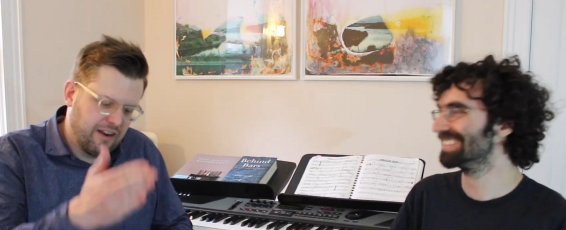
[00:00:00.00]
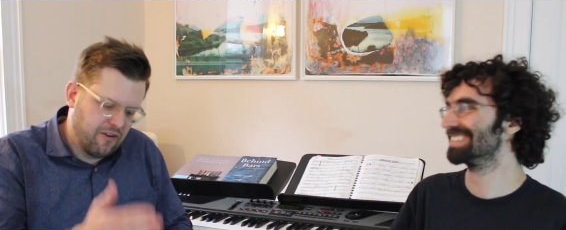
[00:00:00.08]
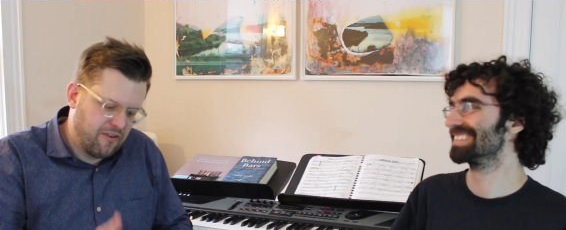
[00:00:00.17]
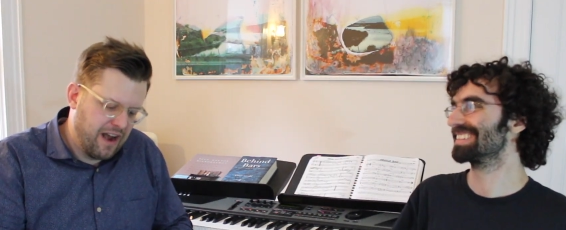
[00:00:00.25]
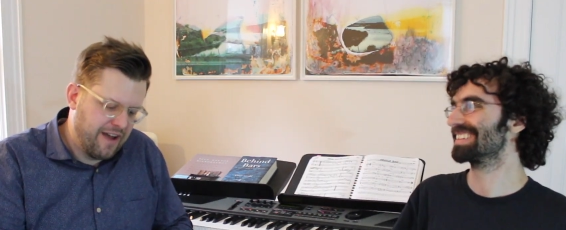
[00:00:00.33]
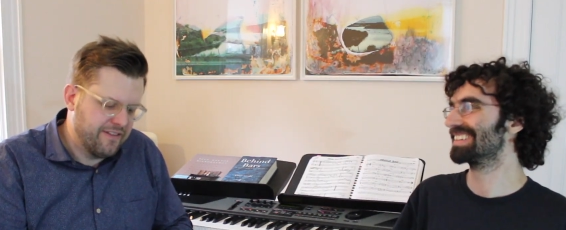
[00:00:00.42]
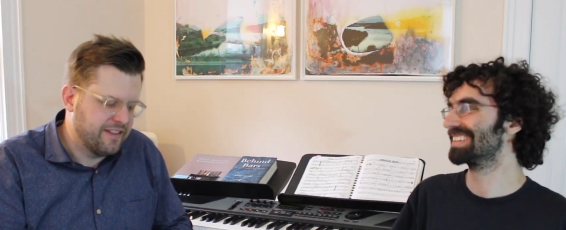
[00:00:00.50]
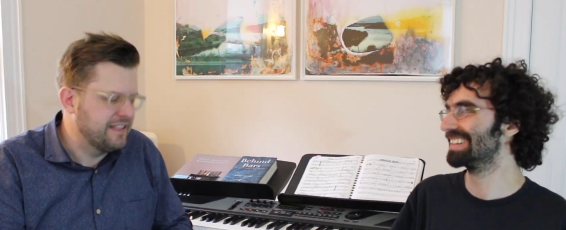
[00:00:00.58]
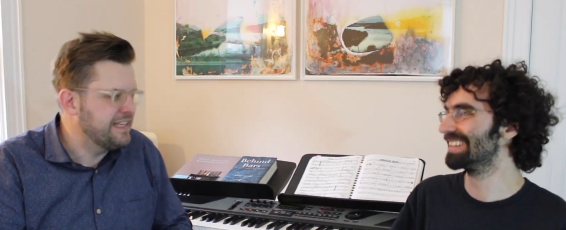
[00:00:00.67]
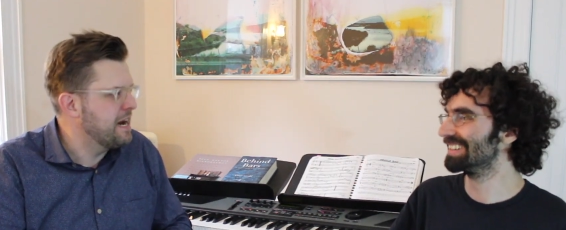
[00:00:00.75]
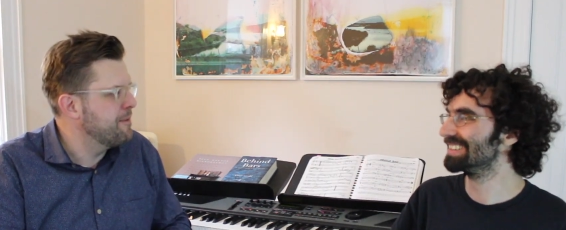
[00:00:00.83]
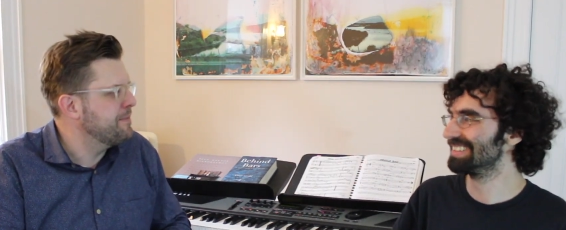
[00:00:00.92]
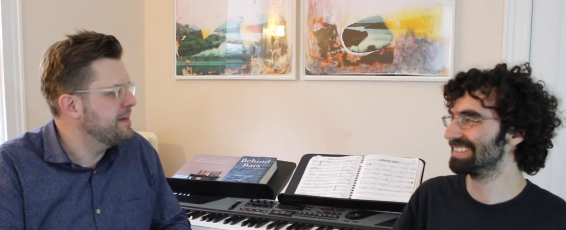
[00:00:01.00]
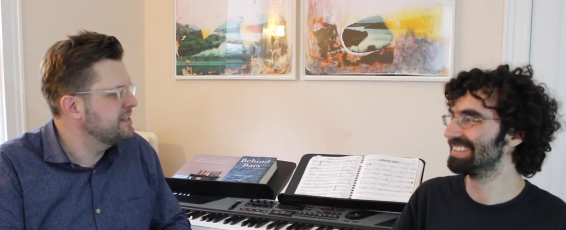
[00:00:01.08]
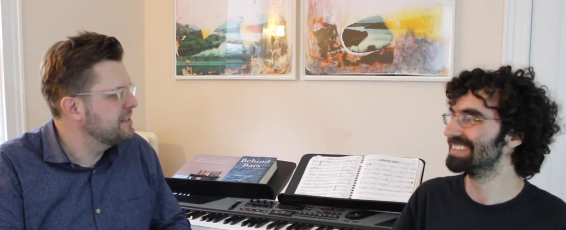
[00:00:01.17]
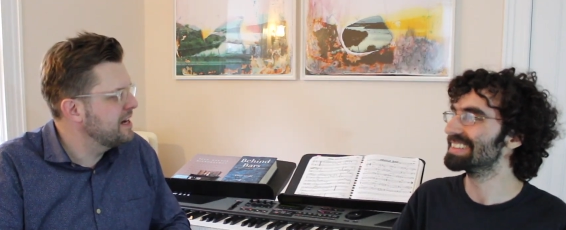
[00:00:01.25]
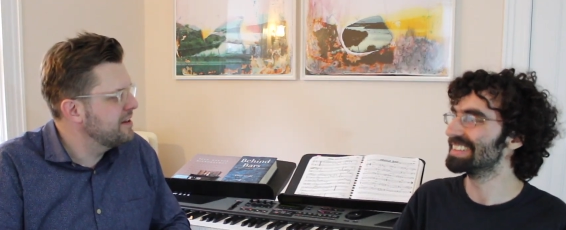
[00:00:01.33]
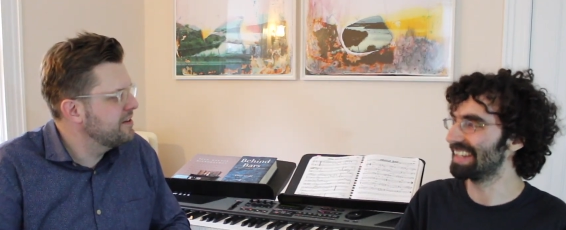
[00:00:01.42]
Speaker 1: like arrive at the ground beat
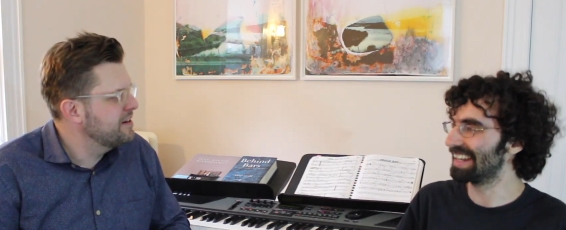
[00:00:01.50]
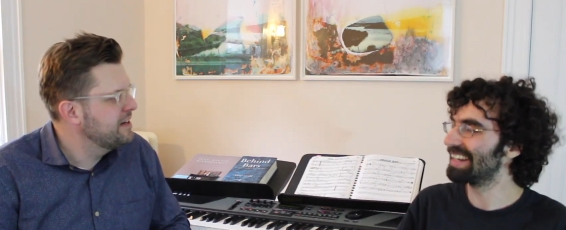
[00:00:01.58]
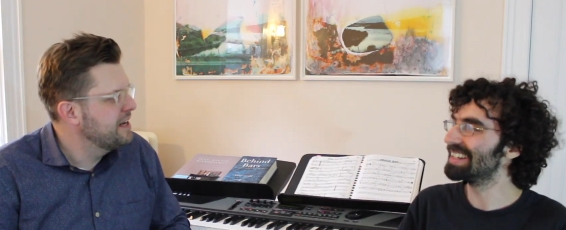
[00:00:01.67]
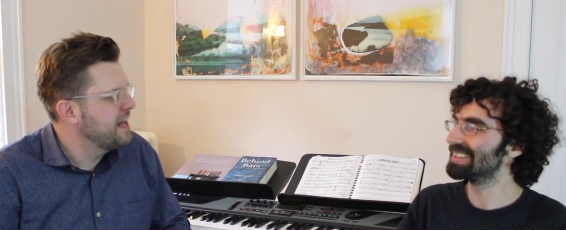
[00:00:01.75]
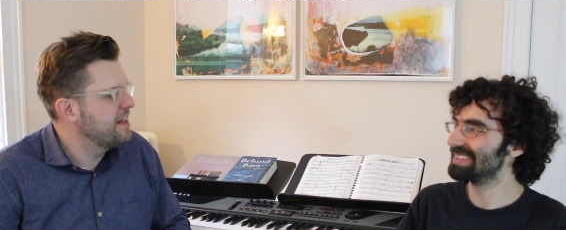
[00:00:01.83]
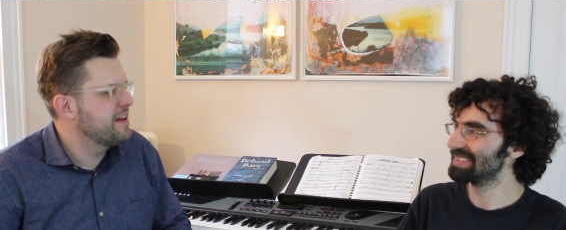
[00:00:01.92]
together. Yeah.